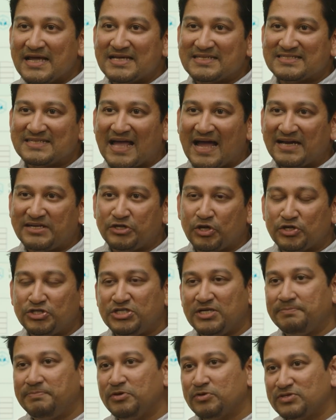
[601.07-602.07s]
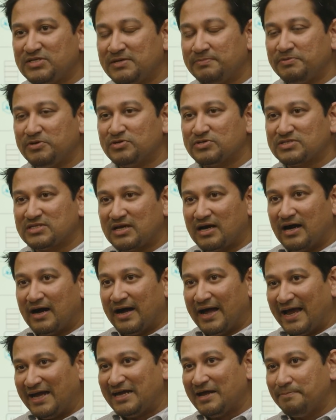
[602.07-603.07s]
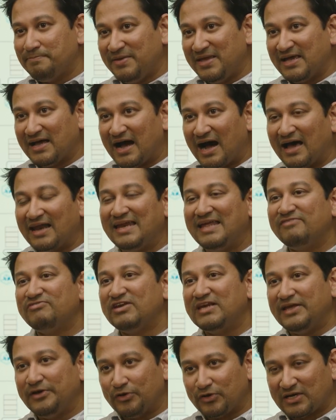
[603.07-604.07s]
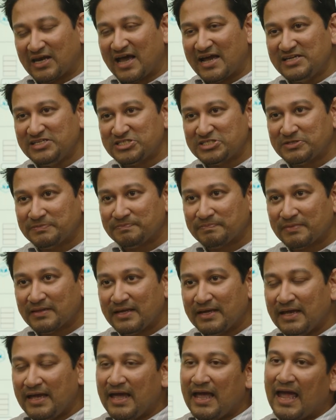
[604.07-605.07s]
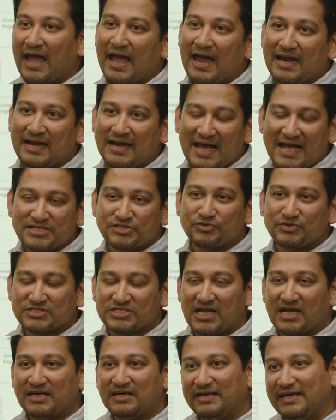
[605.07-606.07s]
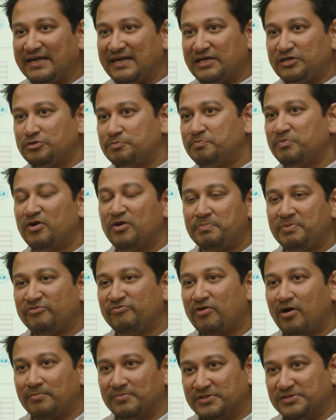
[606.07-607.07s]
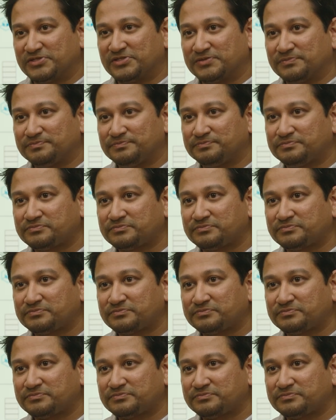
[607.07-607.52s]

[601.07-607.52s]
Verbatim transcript: is that your GPU TPUs uh, end up being unevenly utilized, and as a result, leading to poor performance.